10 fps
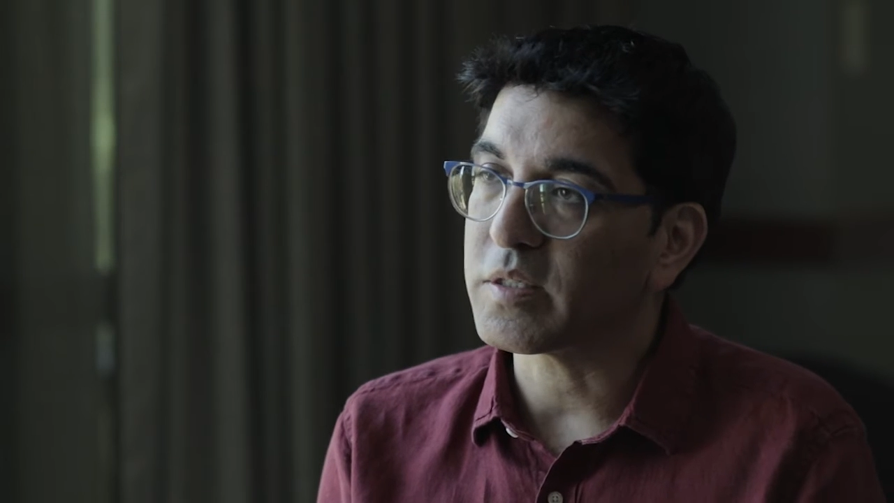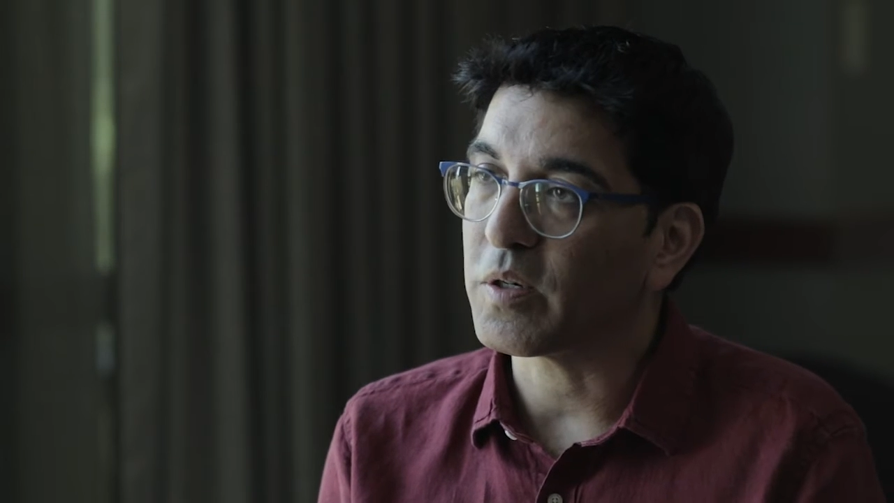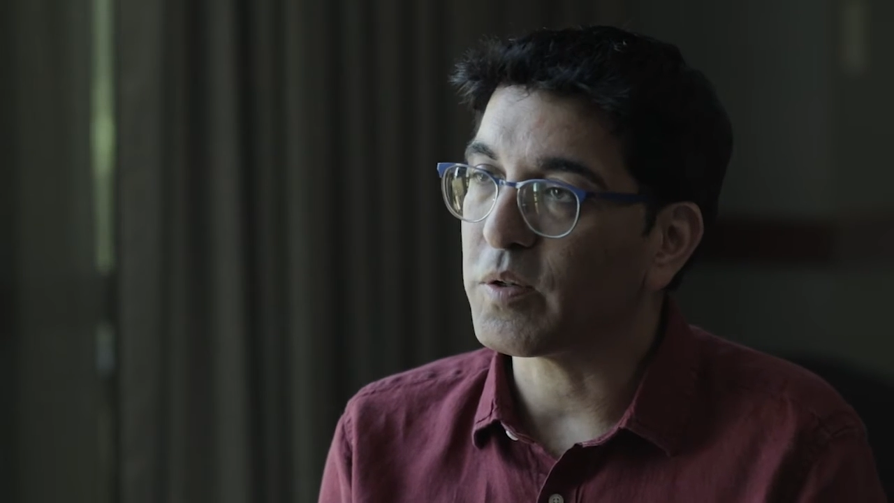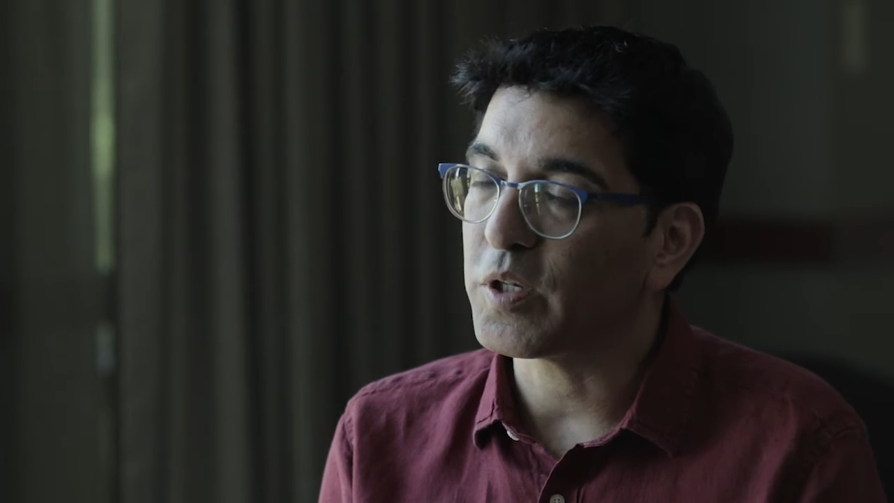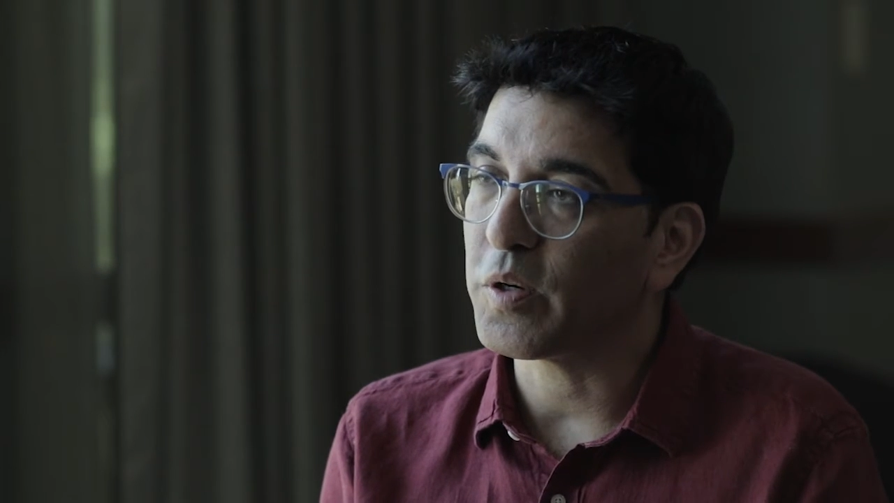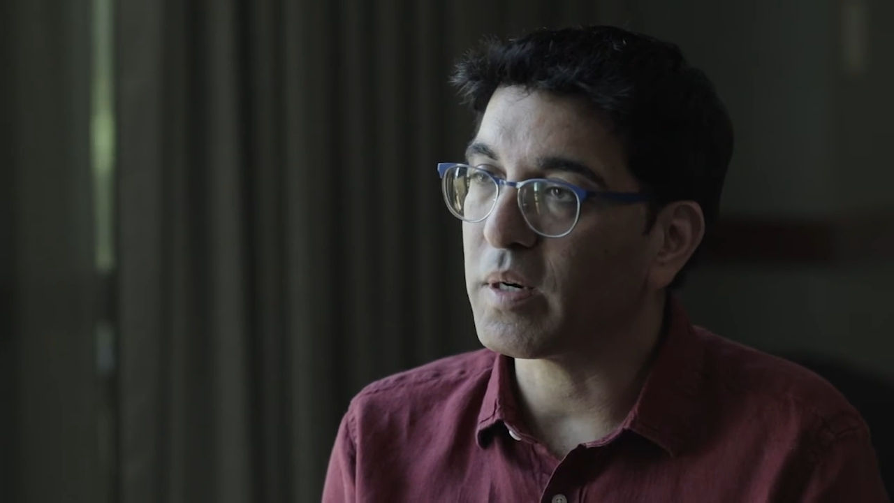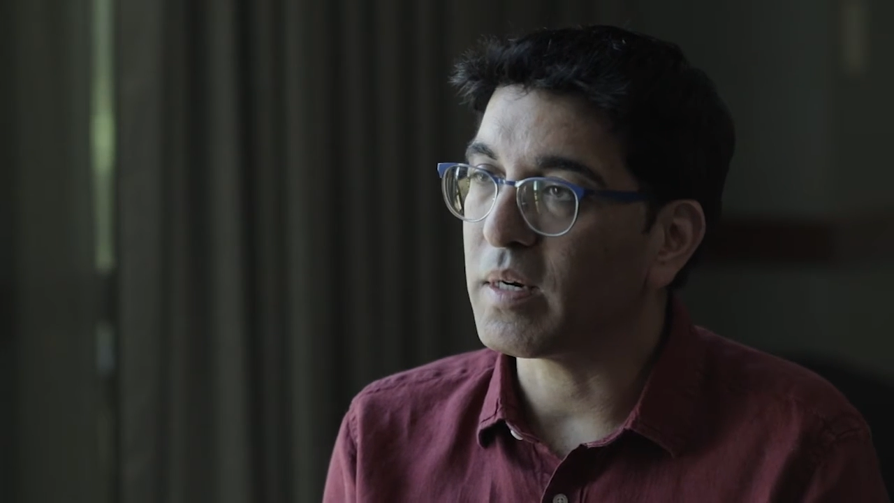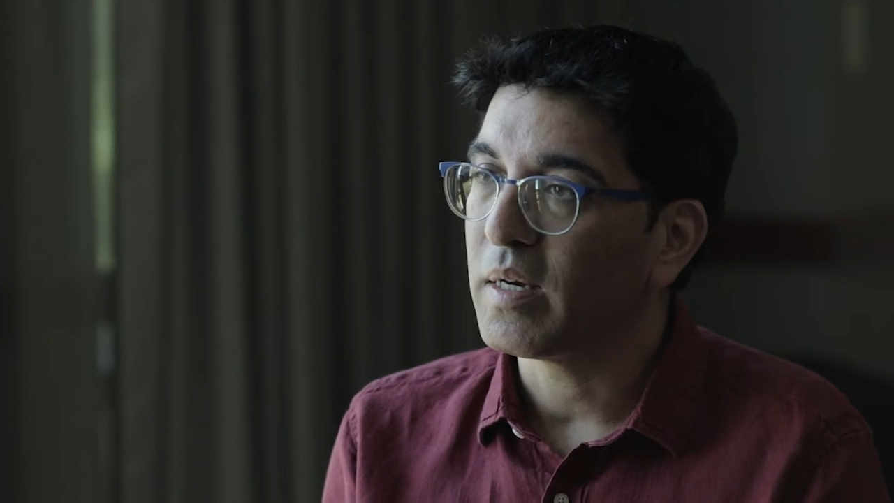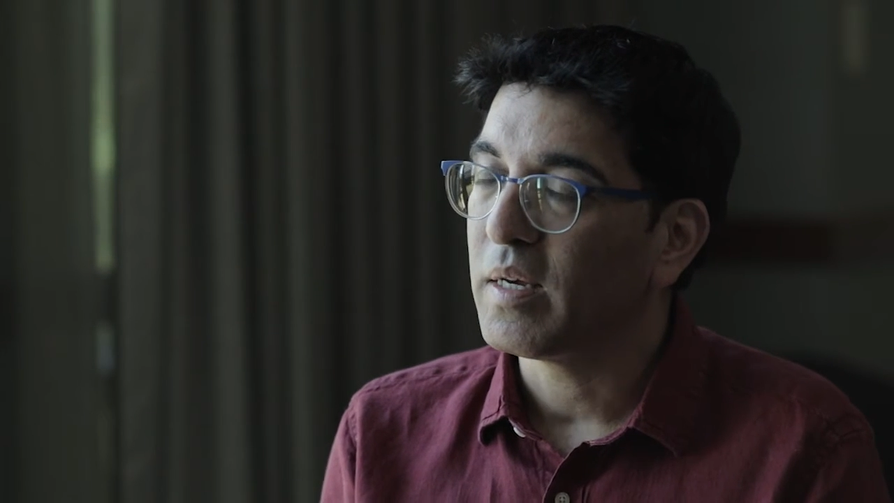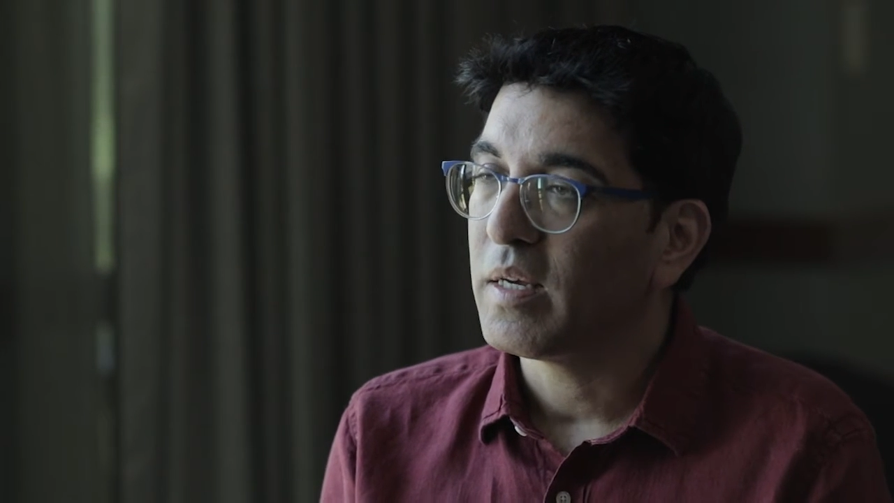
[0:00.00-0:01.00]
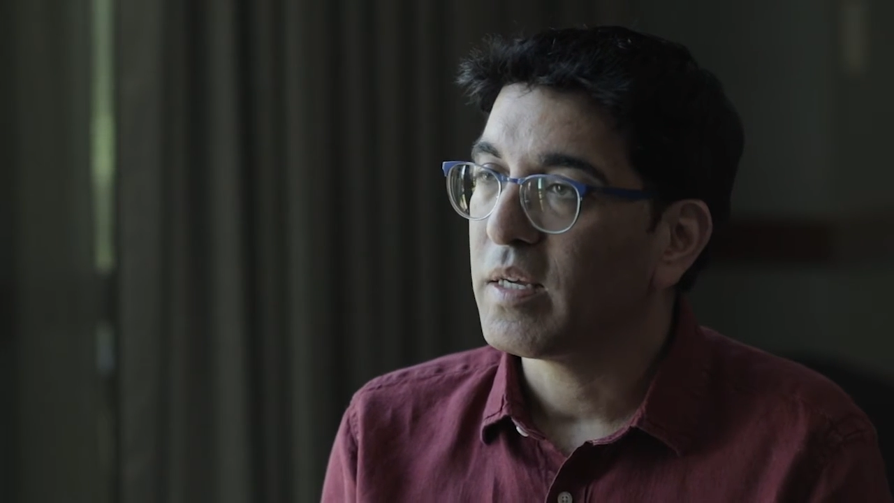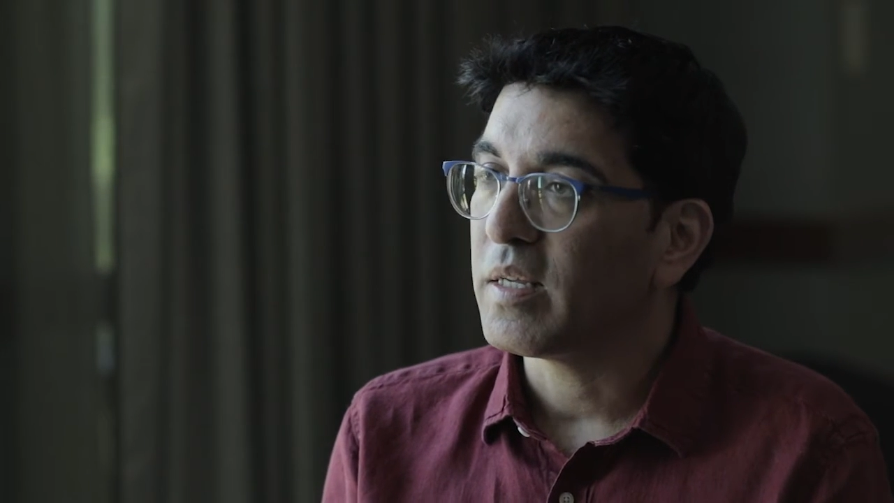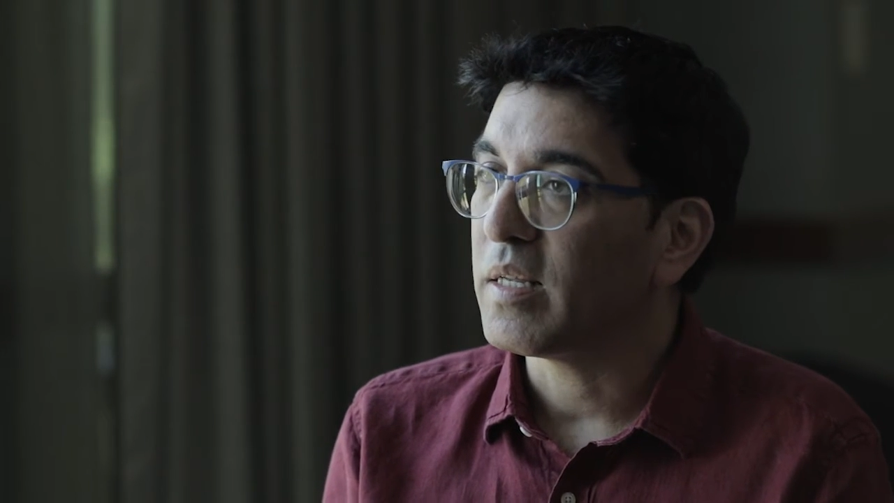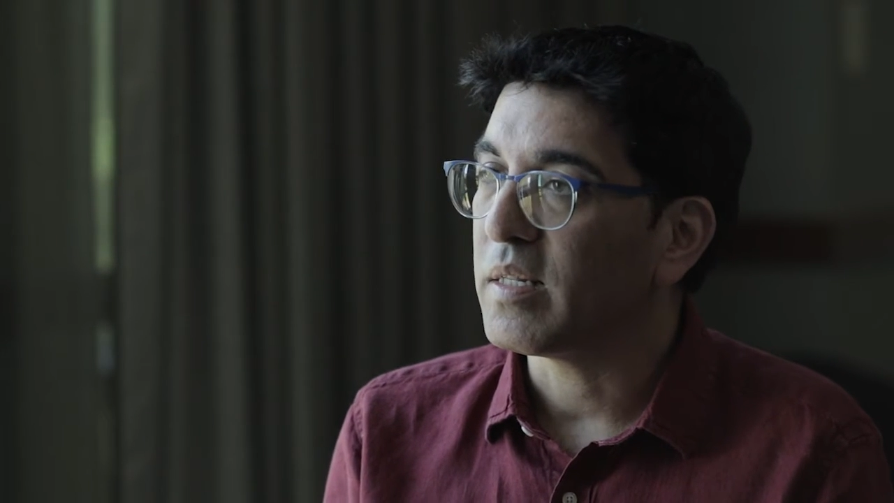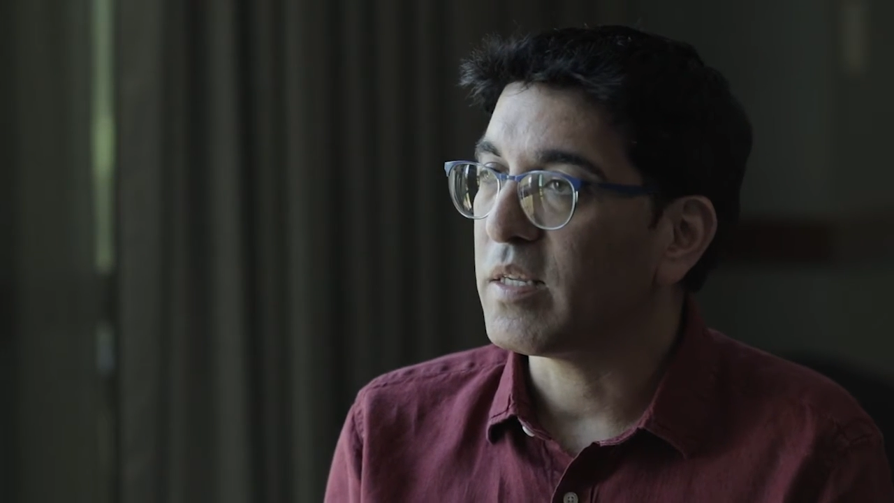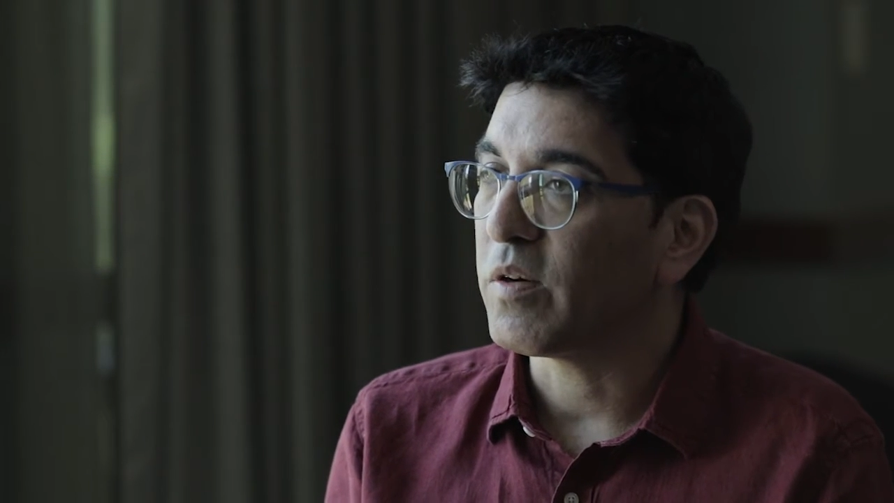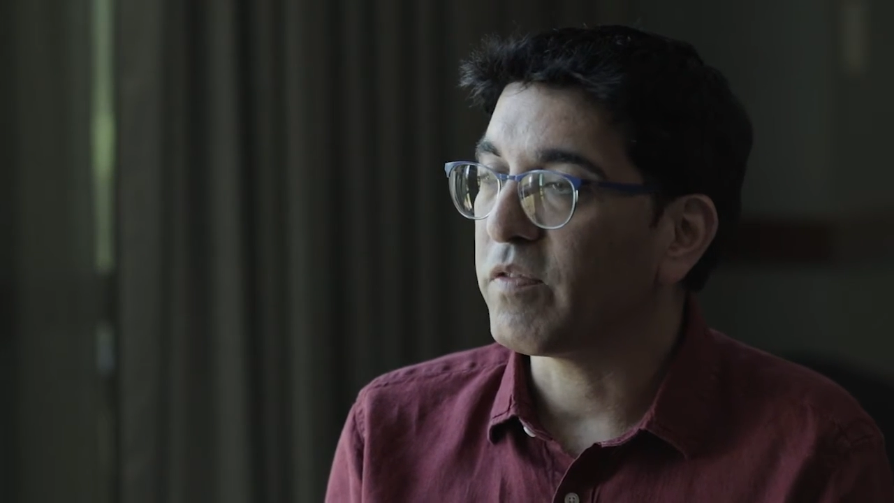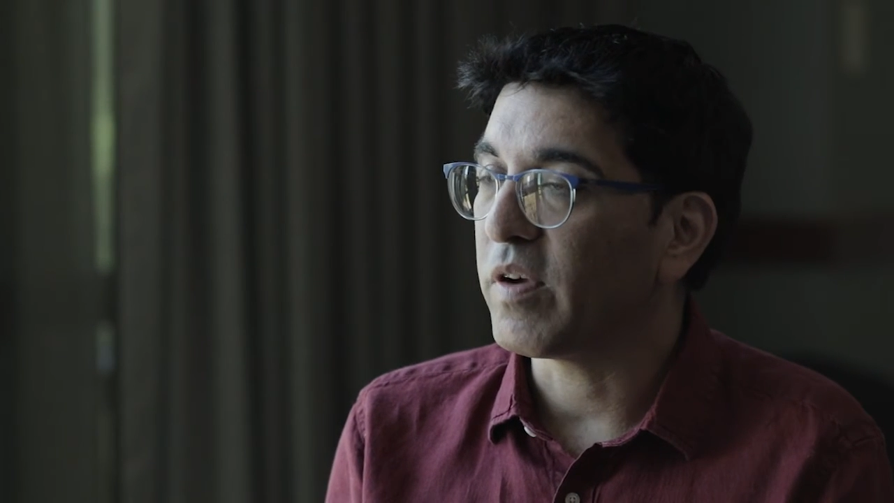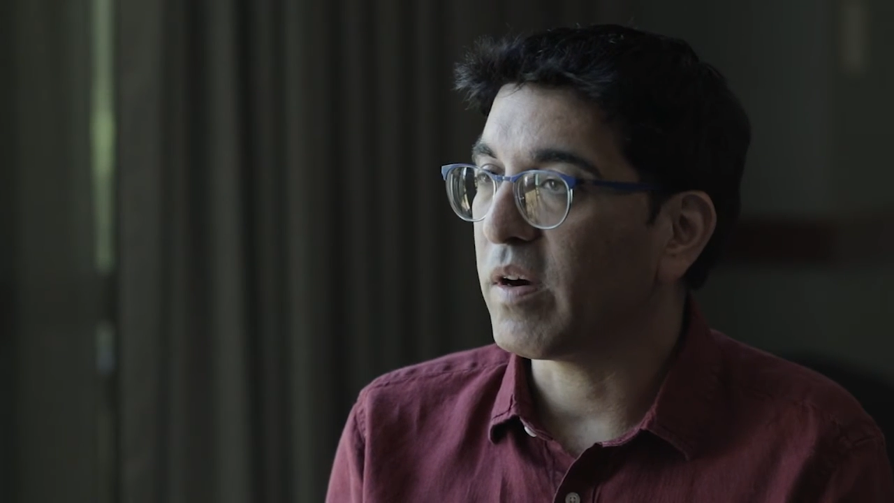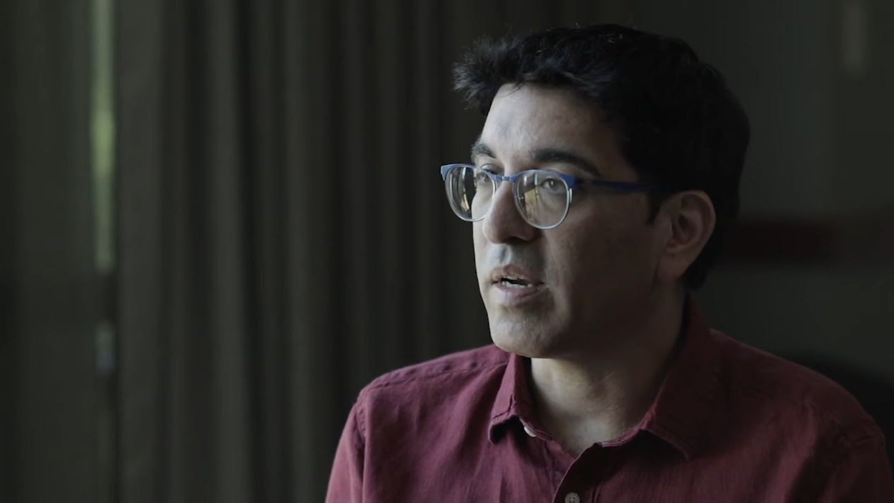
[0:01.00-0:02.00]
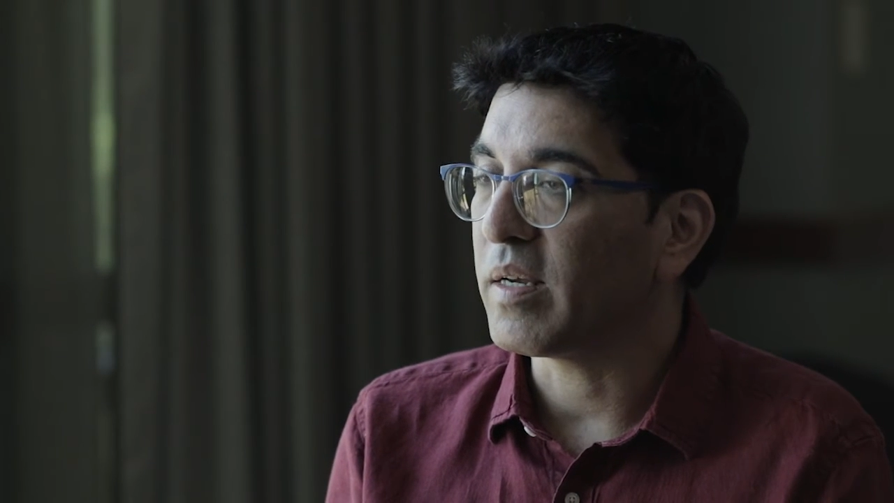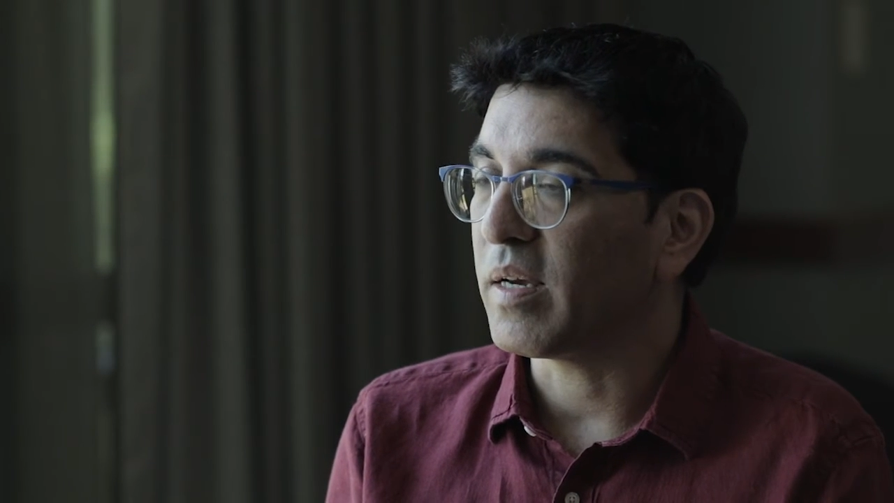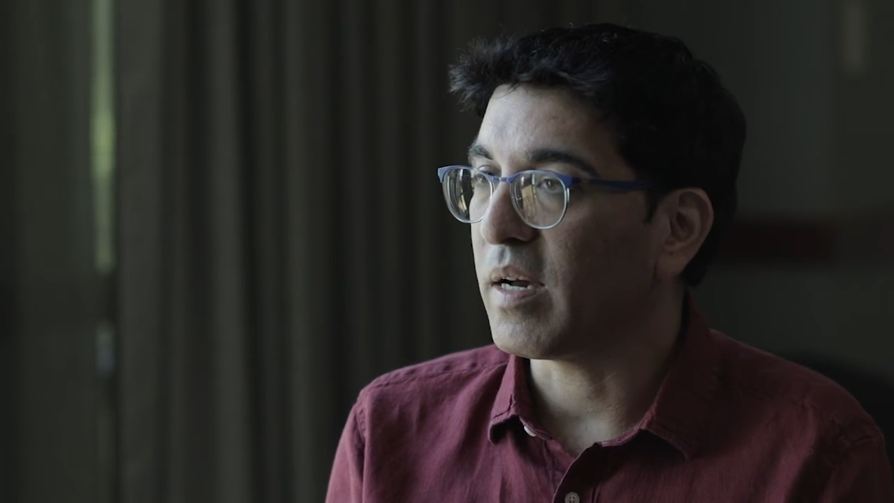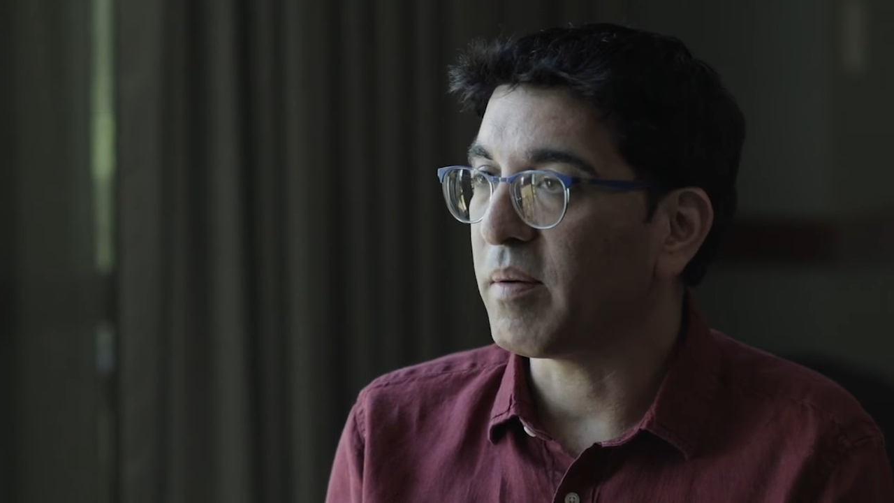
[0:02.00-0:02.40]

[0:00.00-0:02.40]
So you're very,